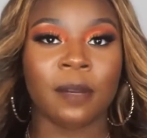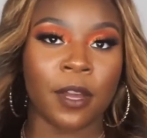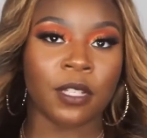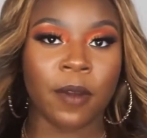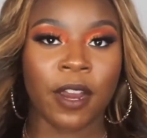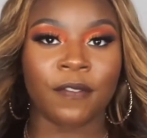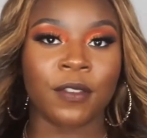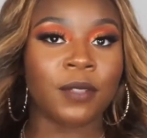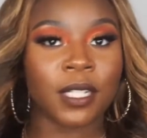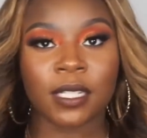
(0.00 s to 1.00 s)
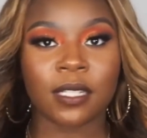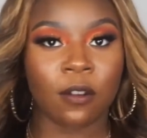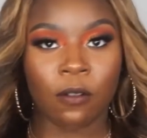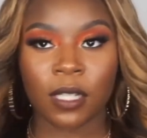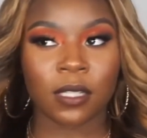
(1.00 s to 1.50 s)
the most part if you just
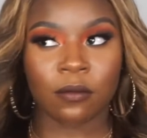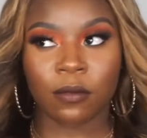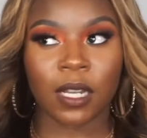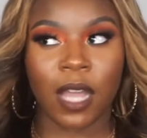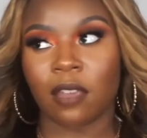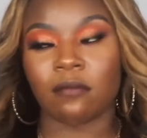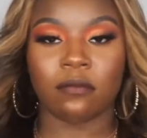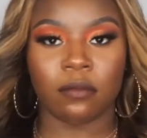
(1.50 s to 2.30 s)
going somewhere like